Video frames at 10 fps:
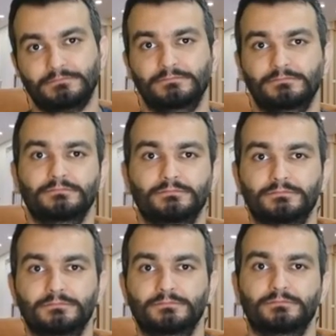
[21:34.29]

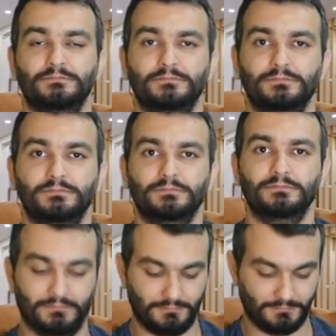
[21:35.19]

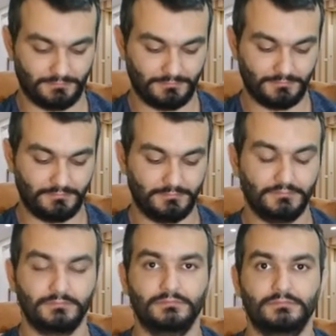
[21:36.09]

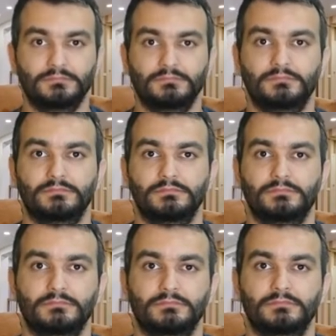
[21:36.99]

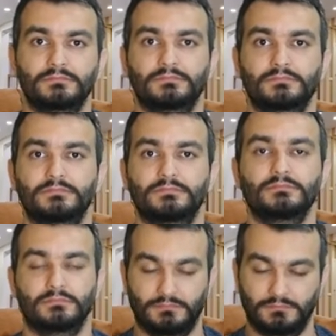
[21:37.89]

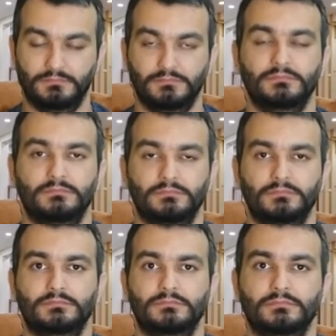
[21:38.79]

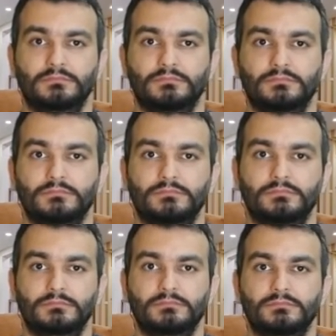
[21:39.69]

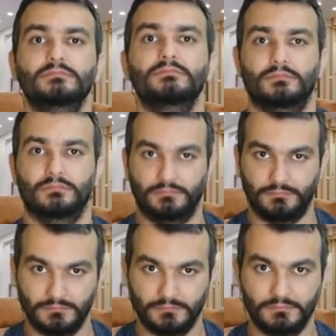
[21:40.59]

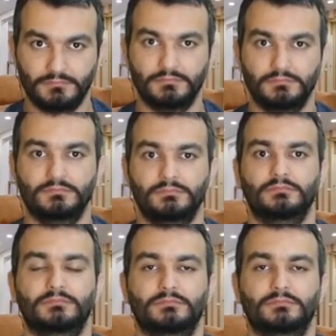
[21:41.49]
The person shown says nothing.